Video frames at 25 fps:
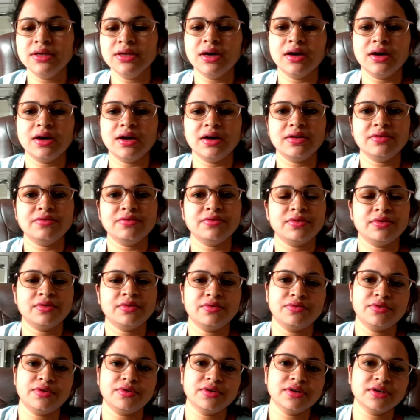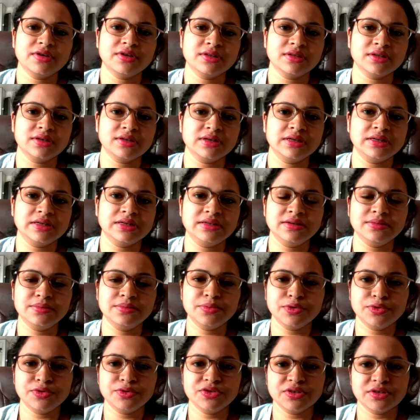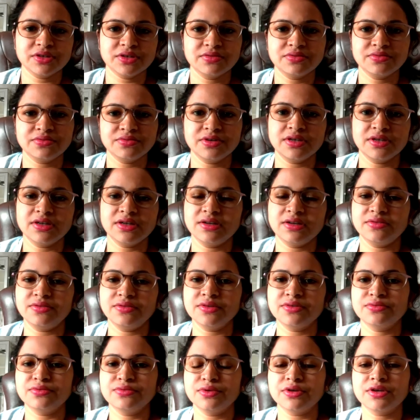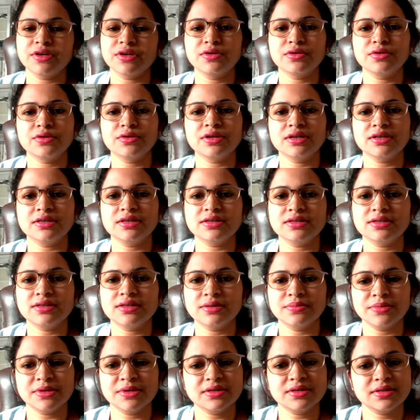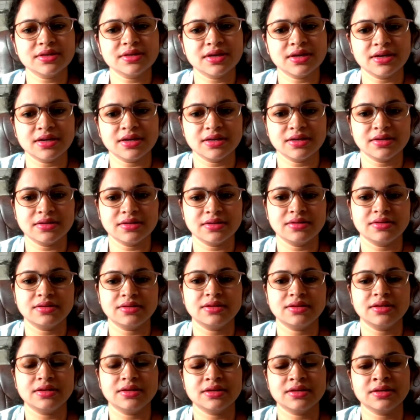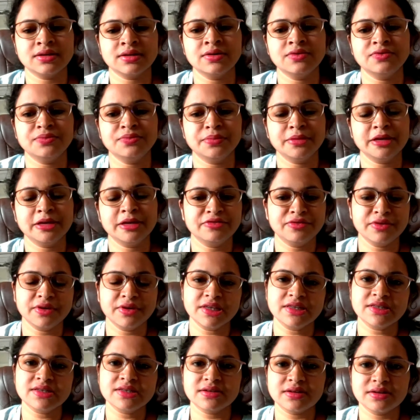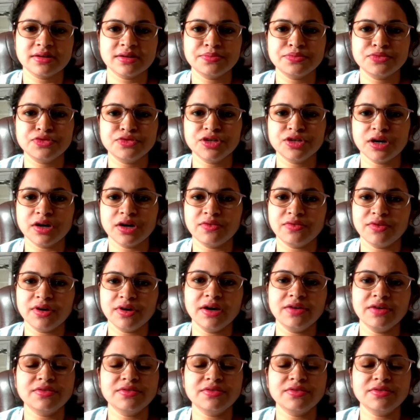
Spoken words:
I have worked in the EDM project where I was working on SSMS and VB script Java.